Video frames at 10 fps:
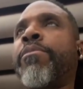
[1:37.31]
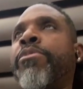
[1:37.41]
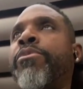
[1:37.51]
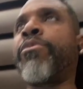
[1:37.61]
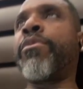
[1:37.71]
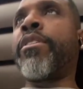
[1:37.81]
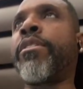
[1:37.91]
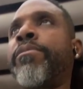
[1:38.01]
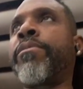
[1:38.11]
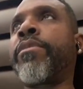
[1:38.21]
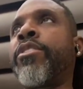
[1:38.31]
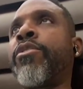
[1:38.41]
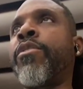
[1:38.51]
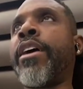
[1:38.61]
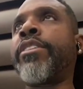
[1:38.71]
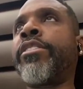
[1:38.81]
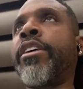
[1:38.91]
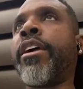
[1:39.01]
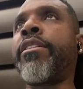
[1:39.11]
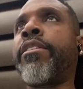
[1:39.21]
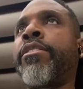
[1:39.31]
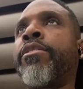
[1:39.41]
came through. Um, you know, I just had